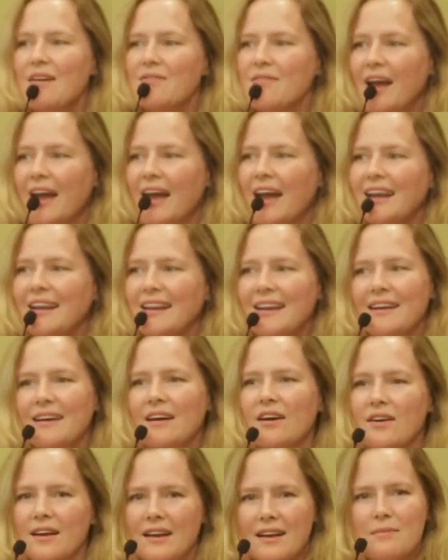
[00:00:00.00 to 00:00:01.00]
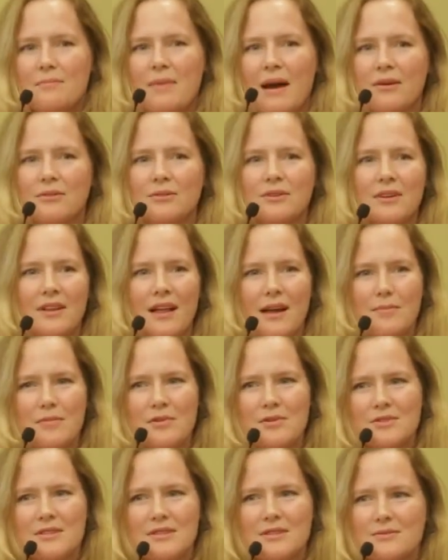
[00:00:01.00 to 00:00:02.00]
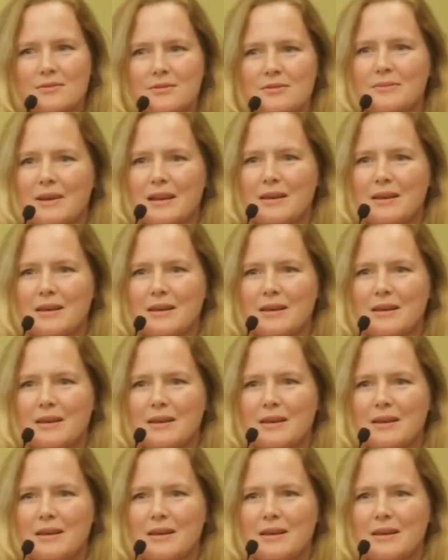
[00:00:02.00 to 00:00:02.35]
Are any mountain climbers in the room?